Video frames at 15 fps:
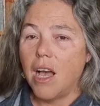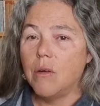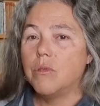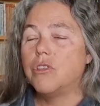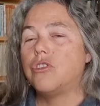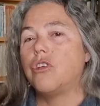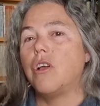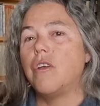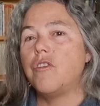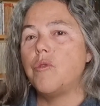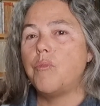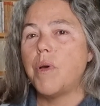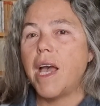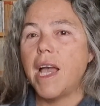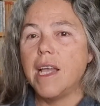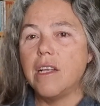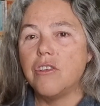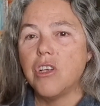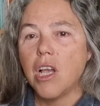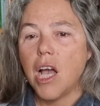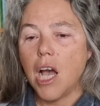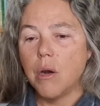I would turn the
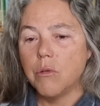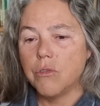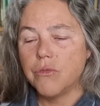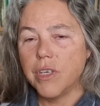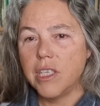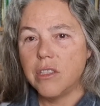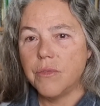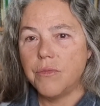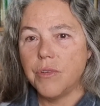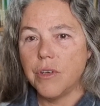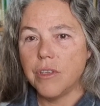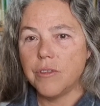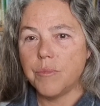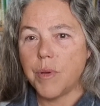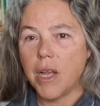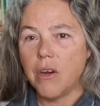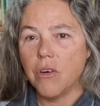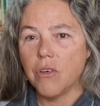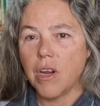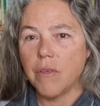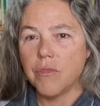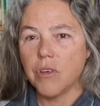page, I would read the first
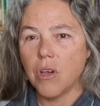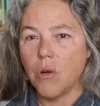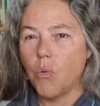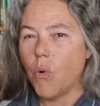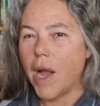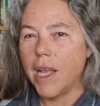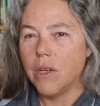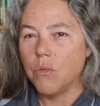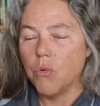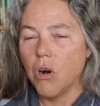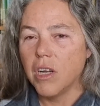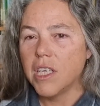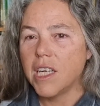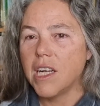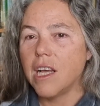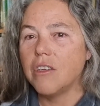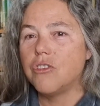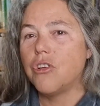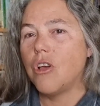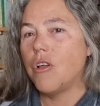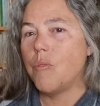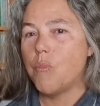paragraph and go, wait, what? And
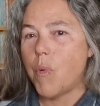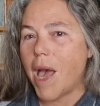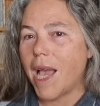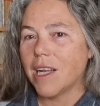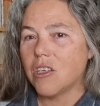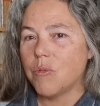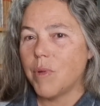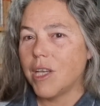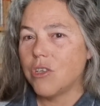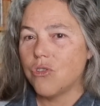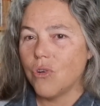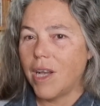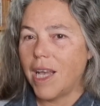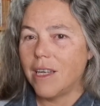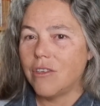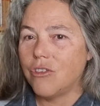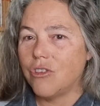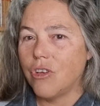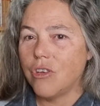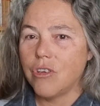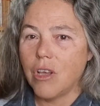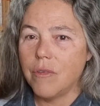I'd turn back to make sure I hadn't
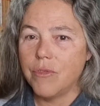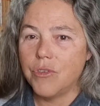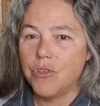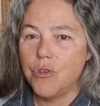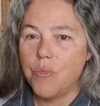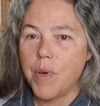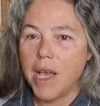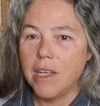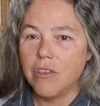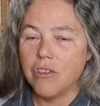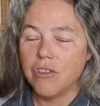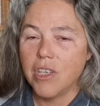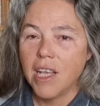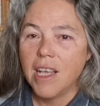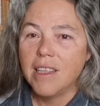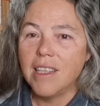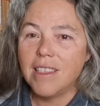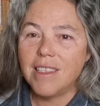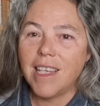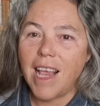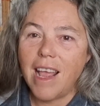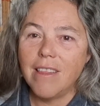turned over 2 pages. The
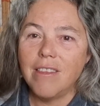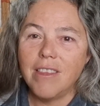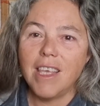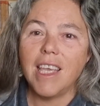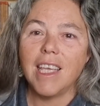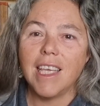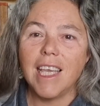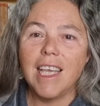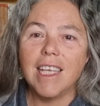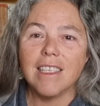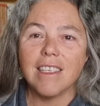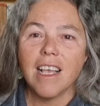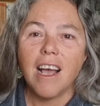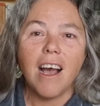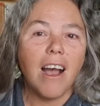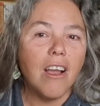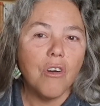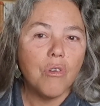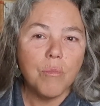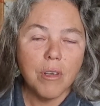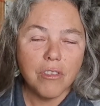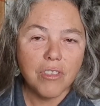sad thing is, I
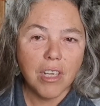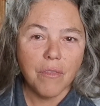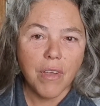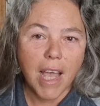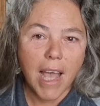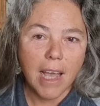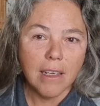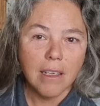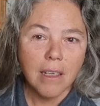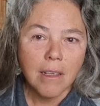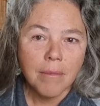almost never had.